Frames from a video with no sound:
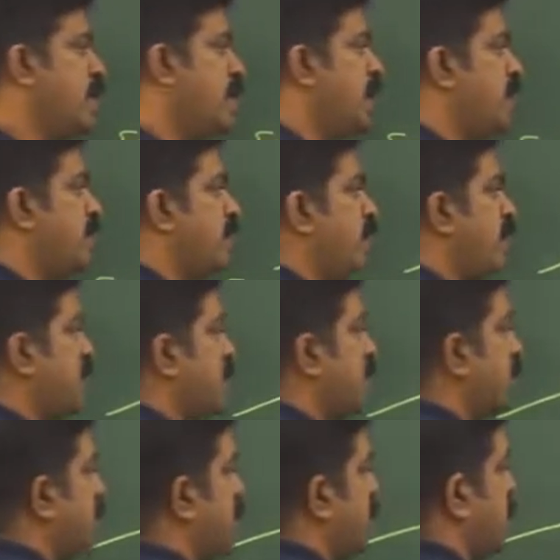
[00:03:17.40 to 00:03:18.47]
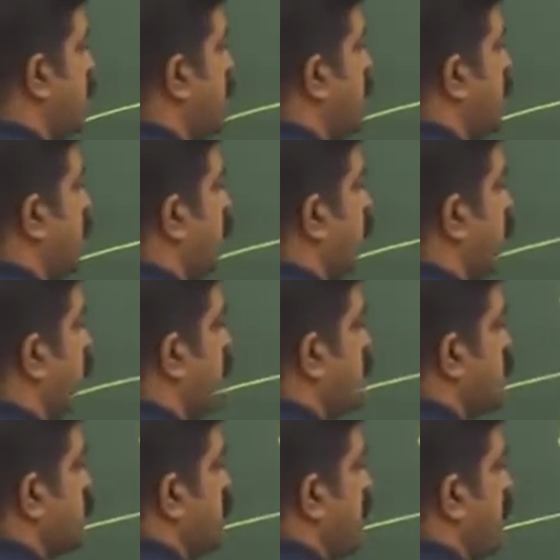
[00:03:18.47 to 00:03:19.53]
And finally we
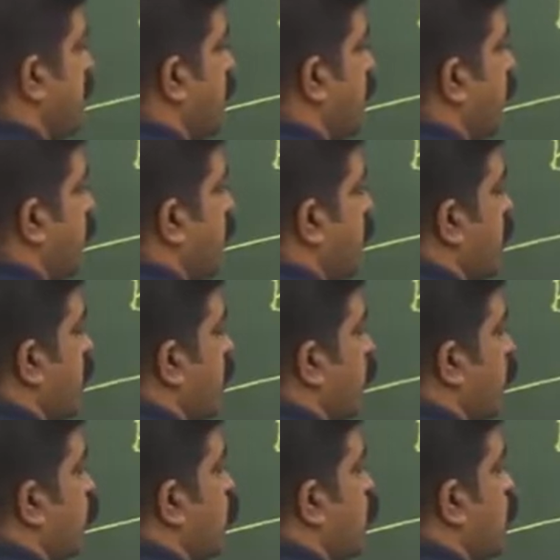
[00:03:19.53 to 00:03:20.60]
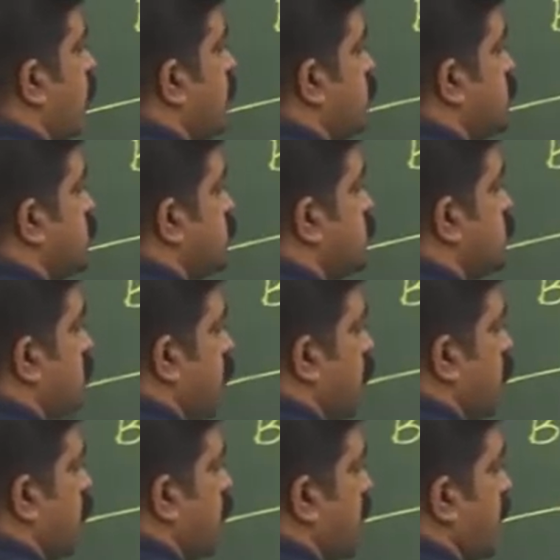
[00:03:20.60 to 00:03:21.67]
also have human resource
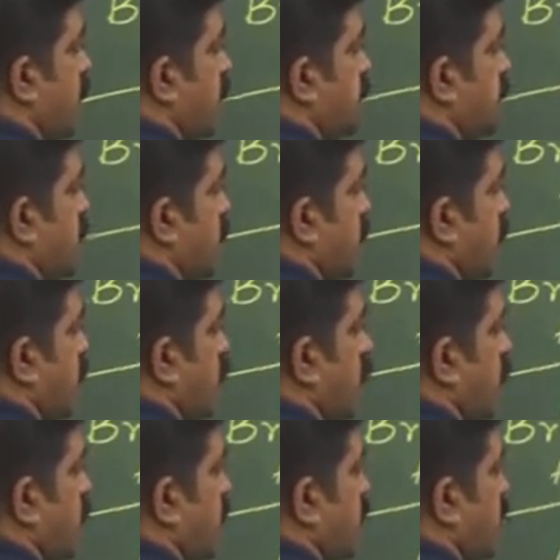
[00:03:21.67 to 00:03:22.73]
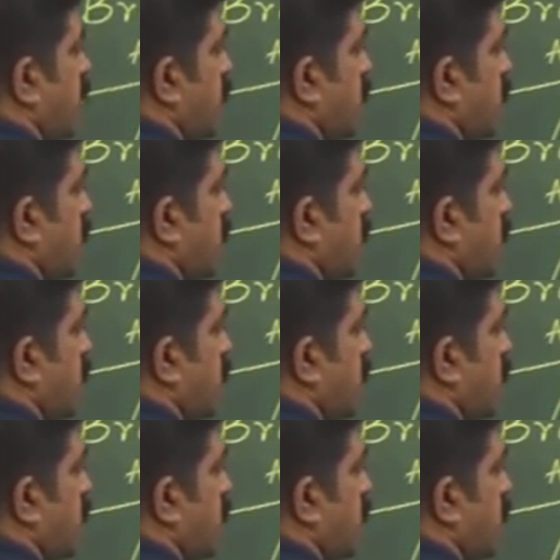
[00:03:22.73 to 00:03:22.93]
accounting, HR accounting.